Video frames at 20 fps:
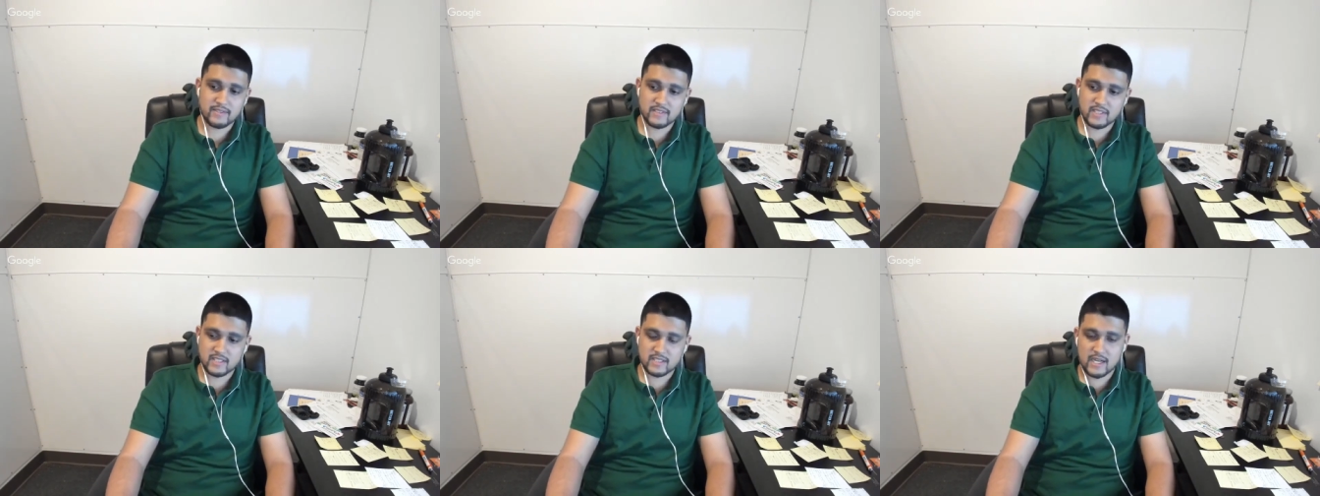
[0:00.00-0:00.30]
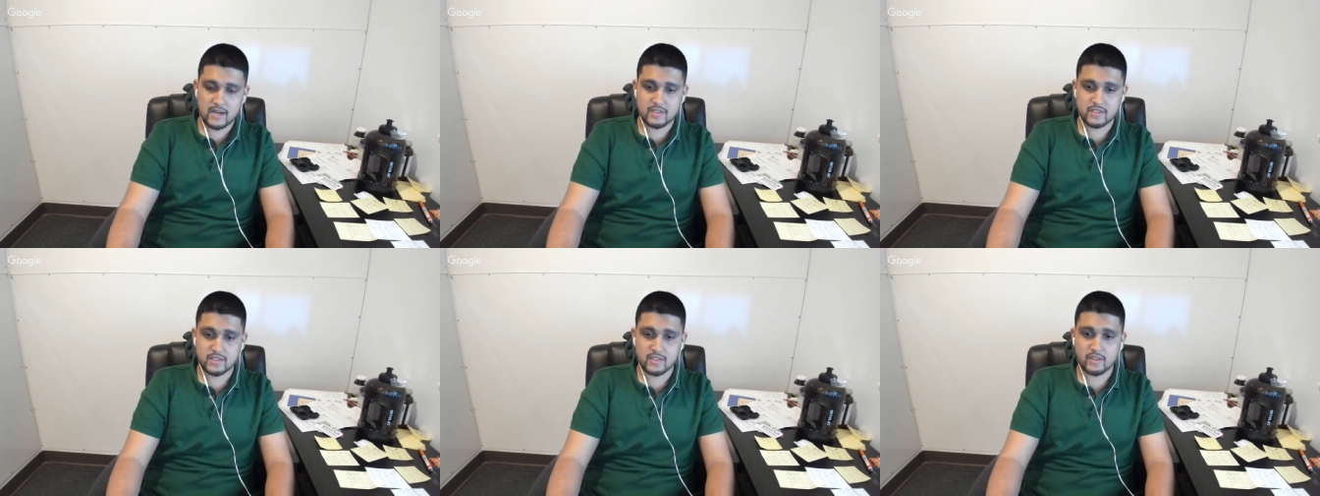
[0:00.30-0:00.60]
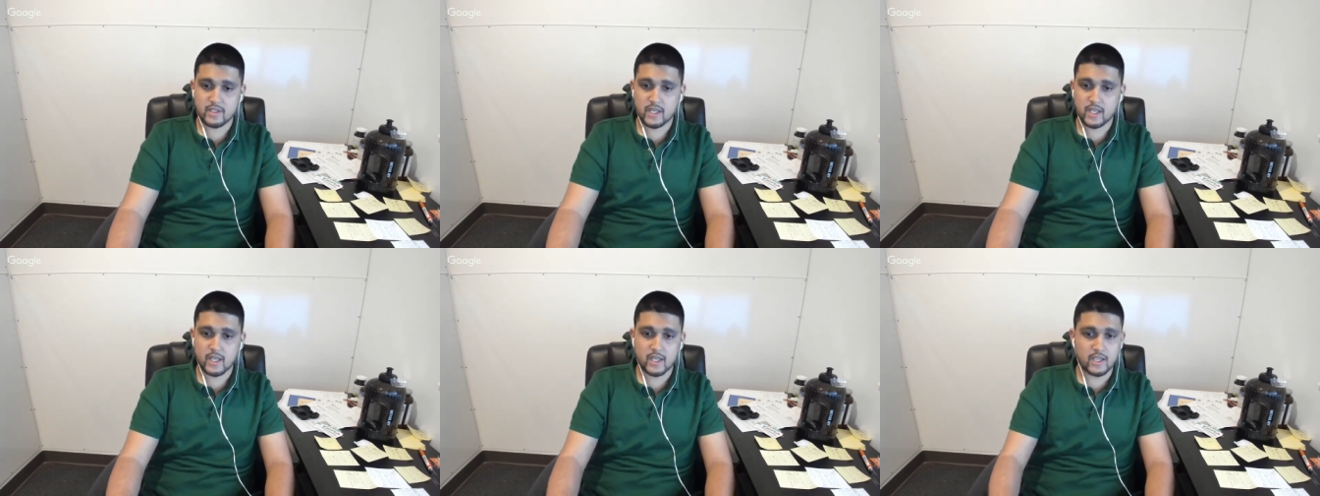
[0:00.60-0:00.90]
six hours of
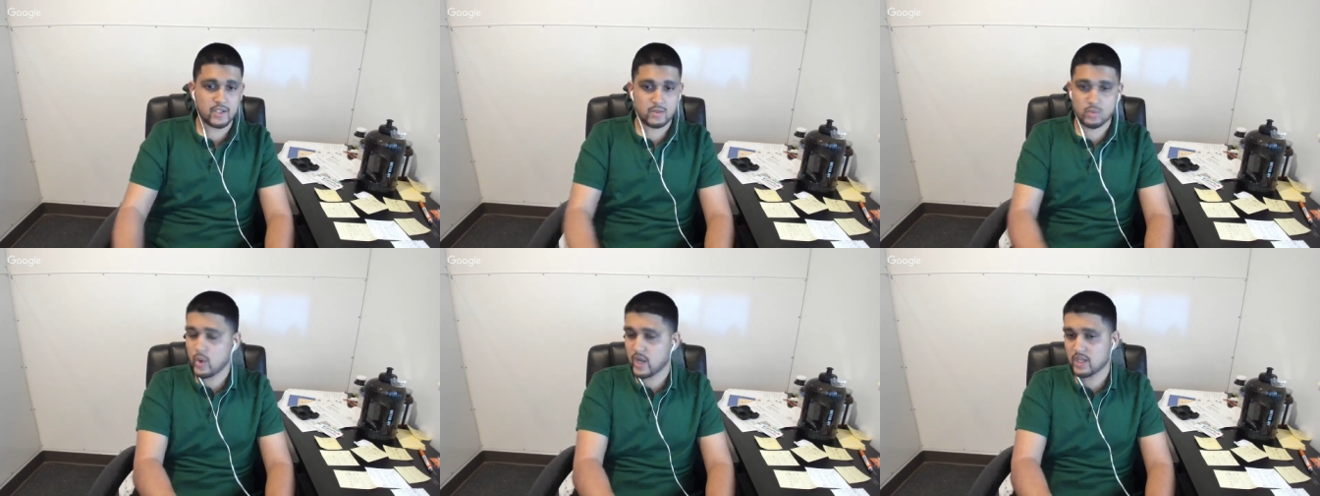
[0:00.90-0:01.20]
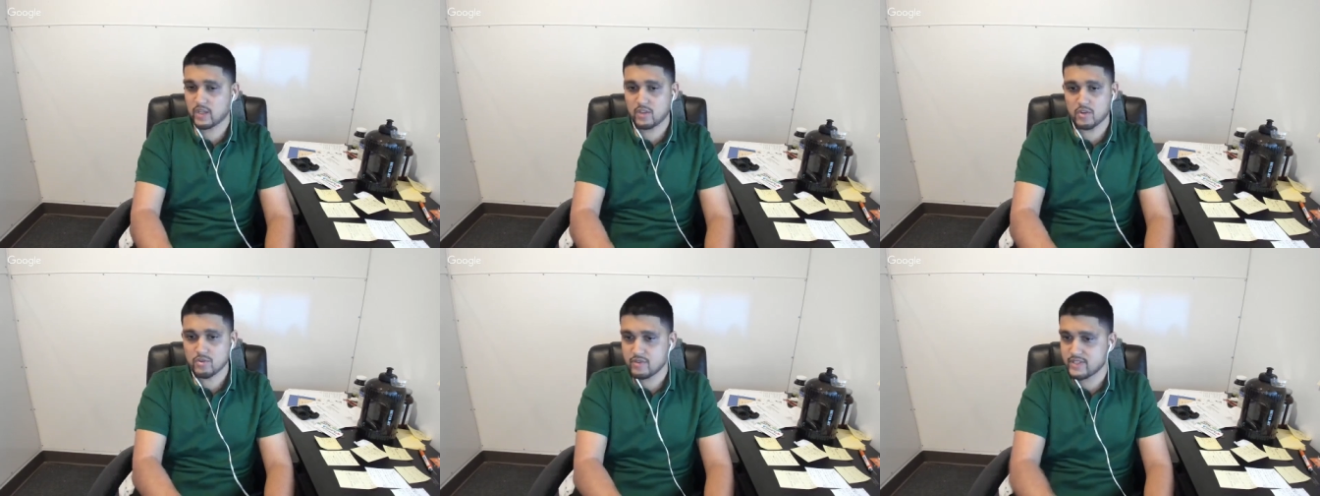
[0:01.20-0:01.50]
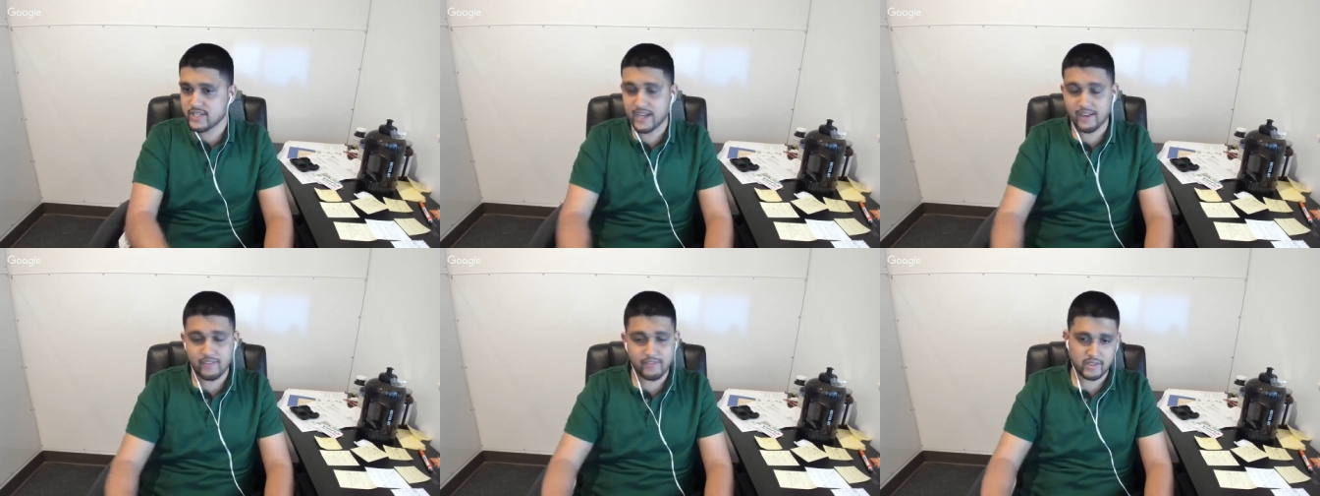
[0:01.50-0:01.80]
your day is when you
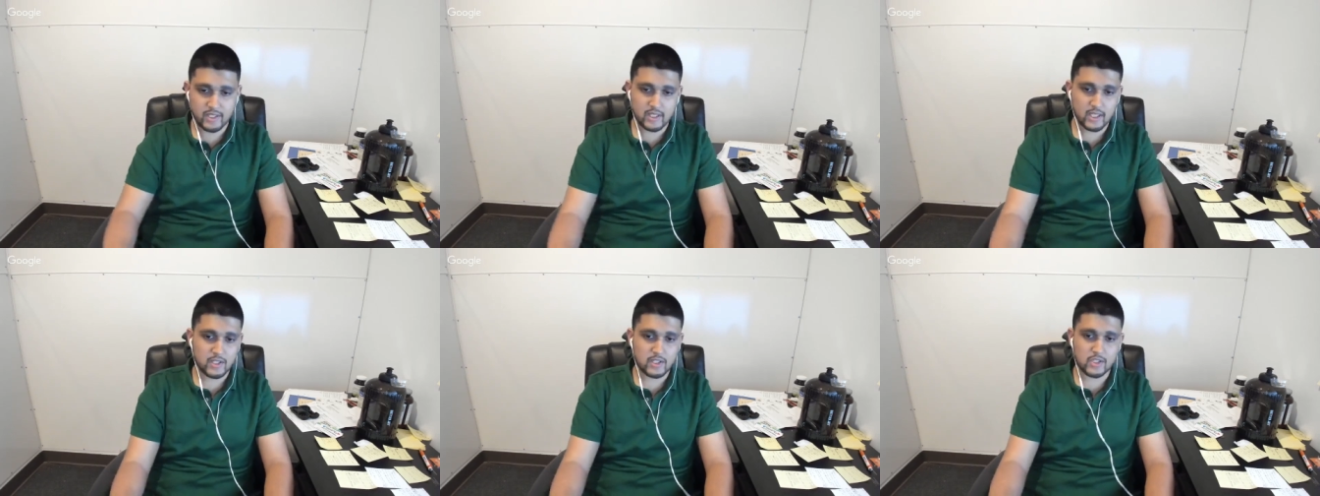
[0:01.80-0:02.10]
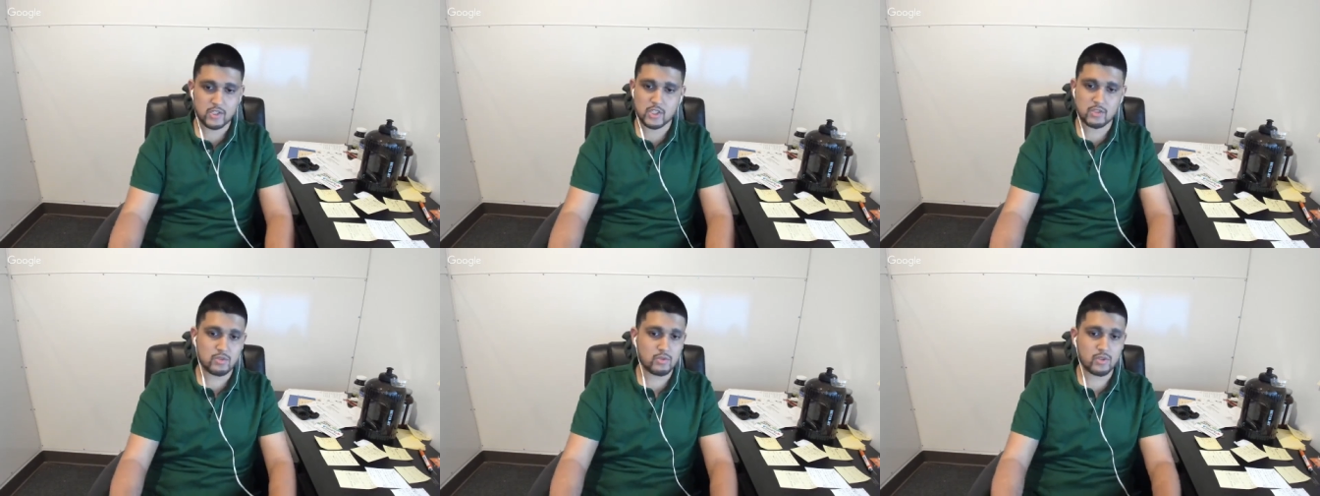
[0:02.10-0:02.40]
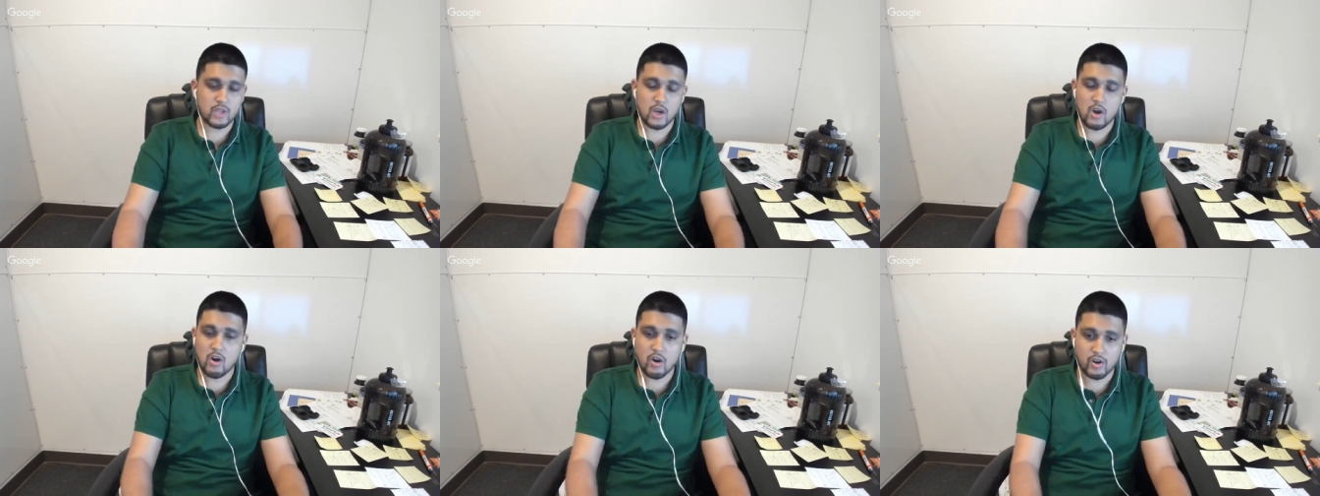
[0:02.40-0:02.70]
definitely need to just do
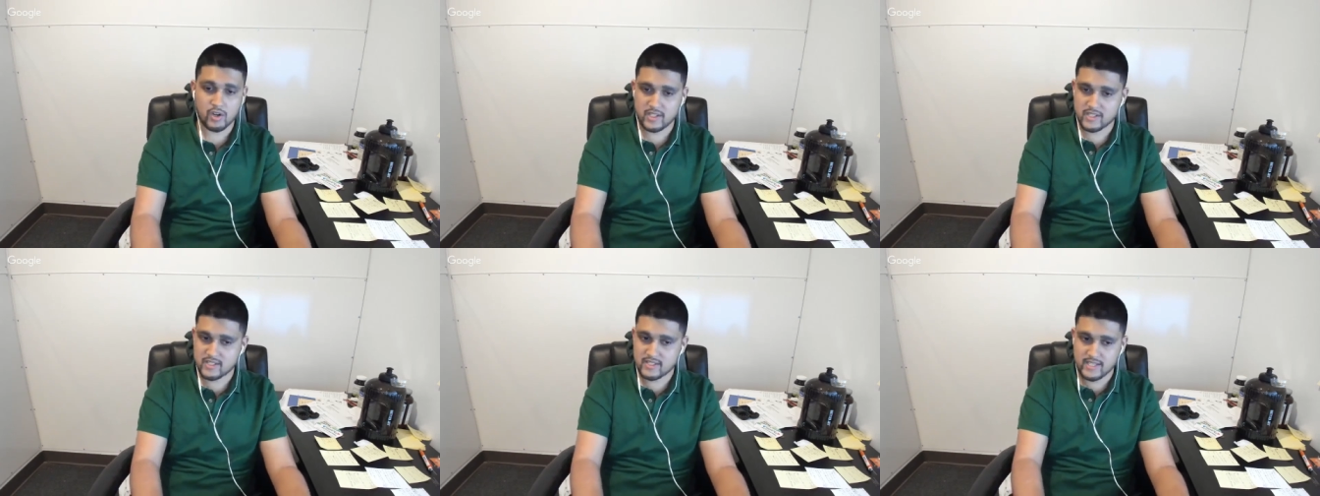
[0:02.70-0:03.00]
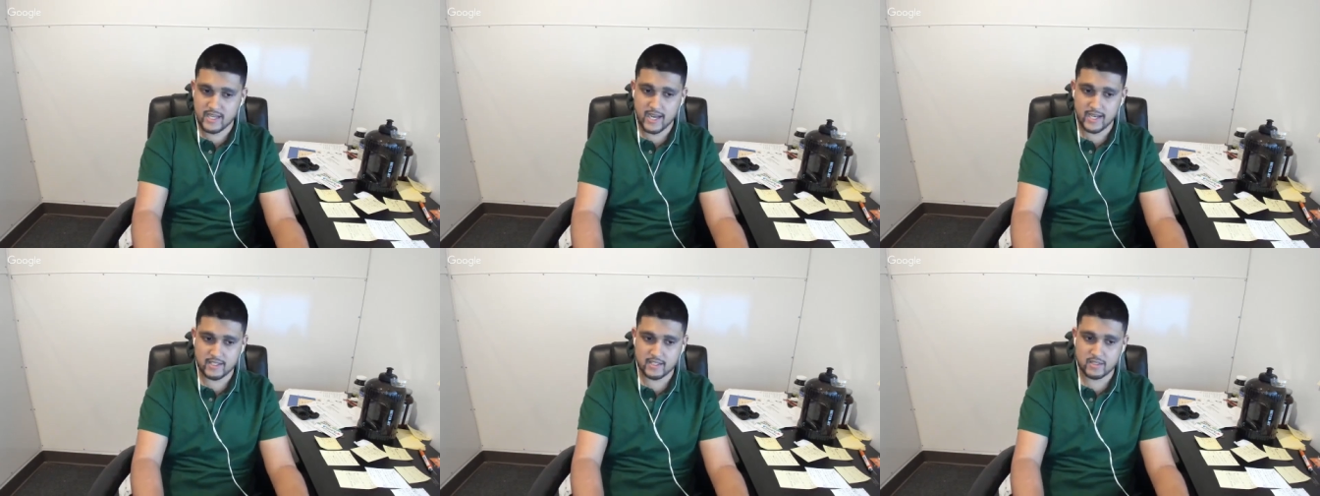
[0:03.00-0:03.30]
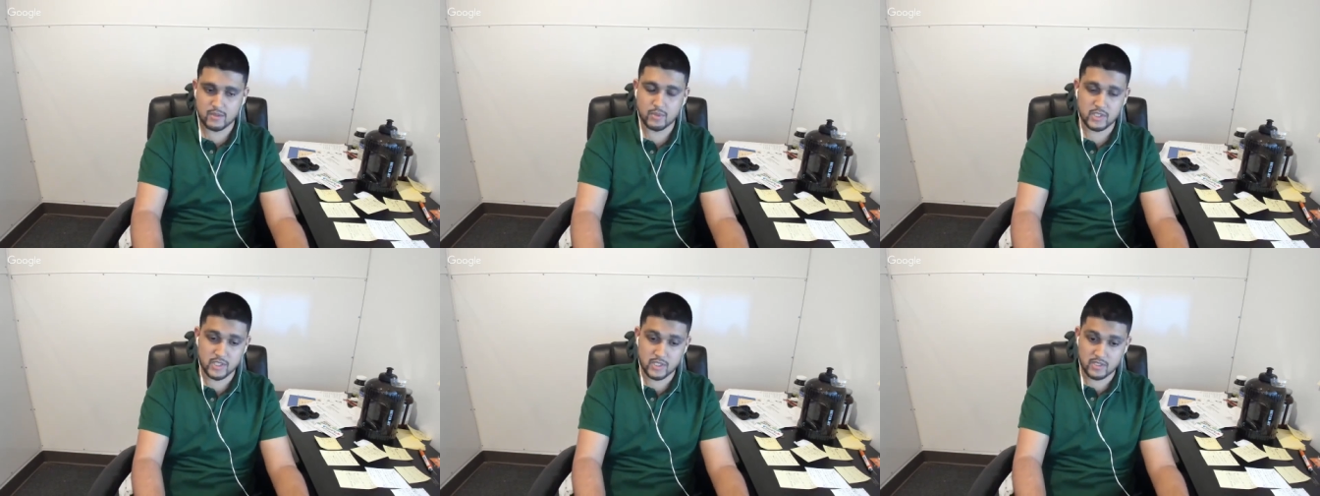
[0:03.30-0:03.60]
the hardest
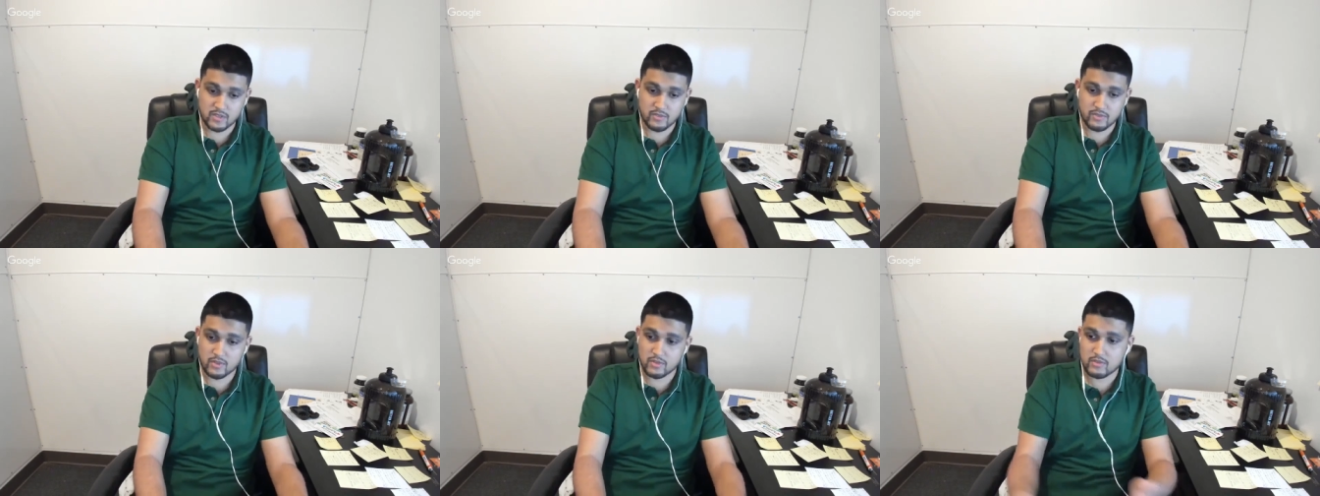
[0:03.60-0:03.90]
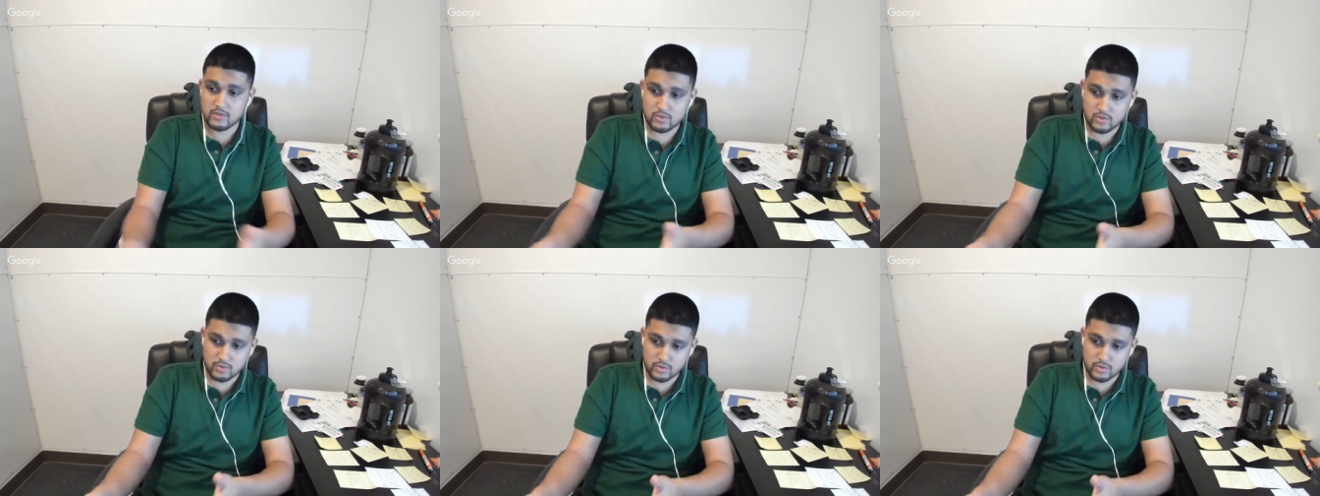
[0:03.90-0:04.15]
task, which is if you're